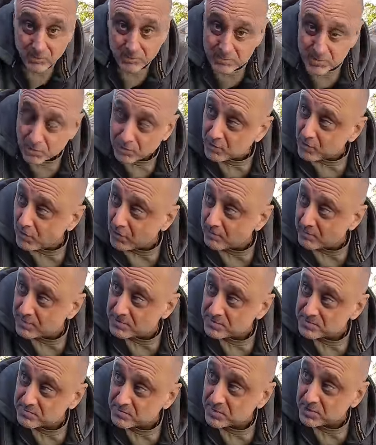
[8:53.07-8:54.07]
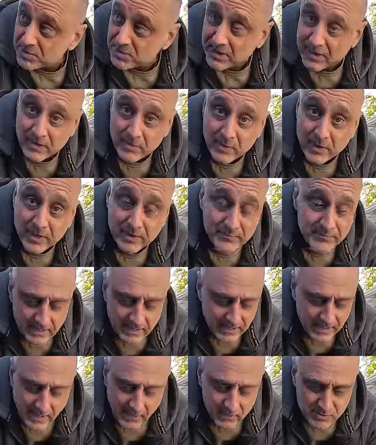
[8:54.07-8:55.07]
pure garbage, let's put it that way.
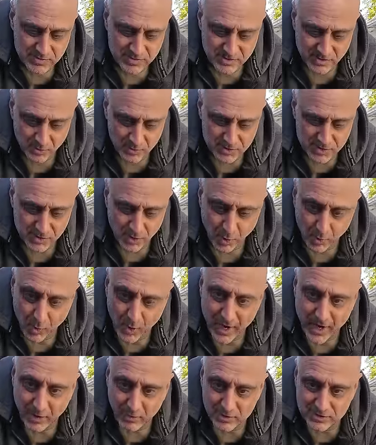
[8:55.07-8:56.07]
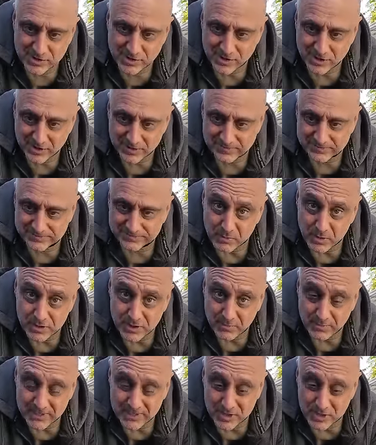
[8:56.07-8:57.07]
And there was no way I was gonna put
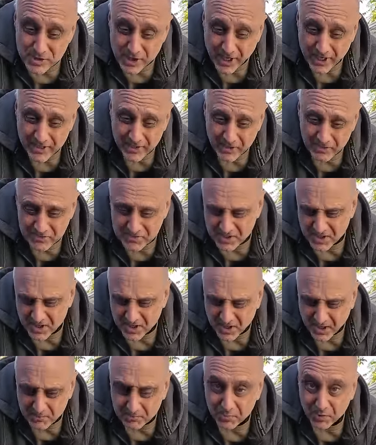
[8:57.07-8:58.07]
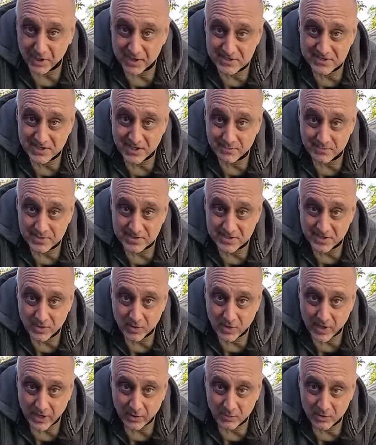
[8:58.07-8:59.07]
them in the channel and say, and praise them and say,
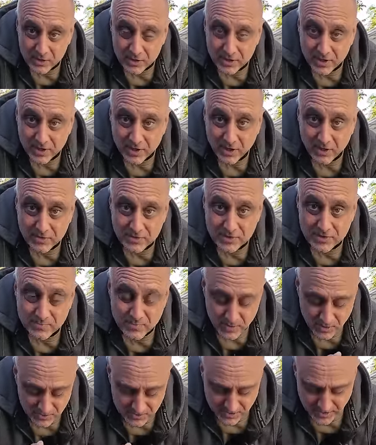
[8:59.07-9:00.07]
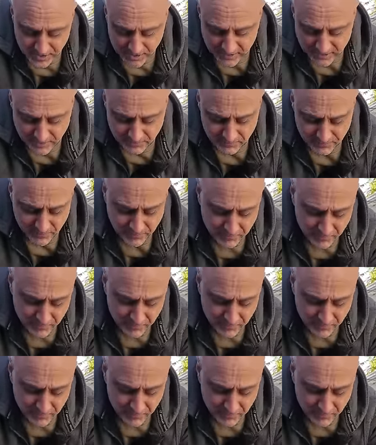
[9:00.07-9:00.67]
oh, how good they are, just because I got them for